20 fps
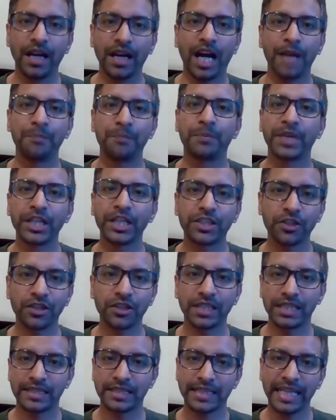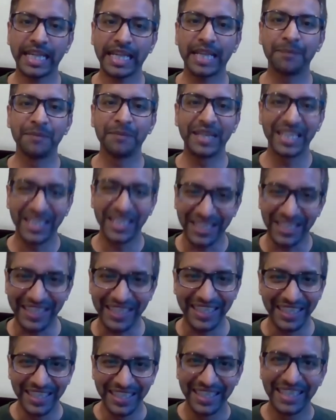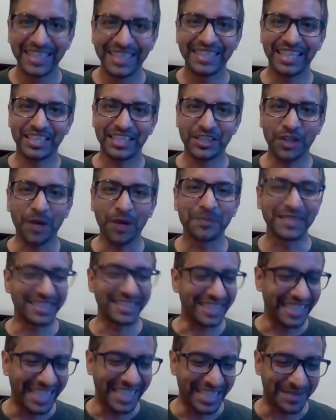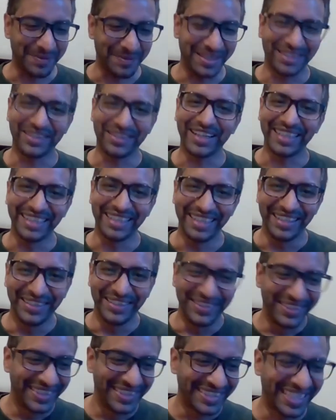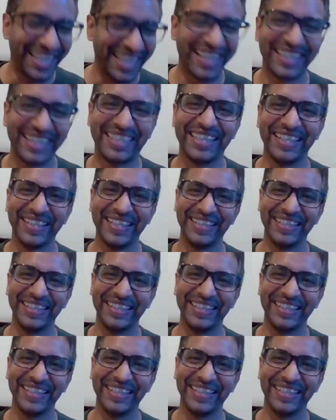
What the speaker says: I'm pretty sure they'll say immediately, let's stop this engagement right now. So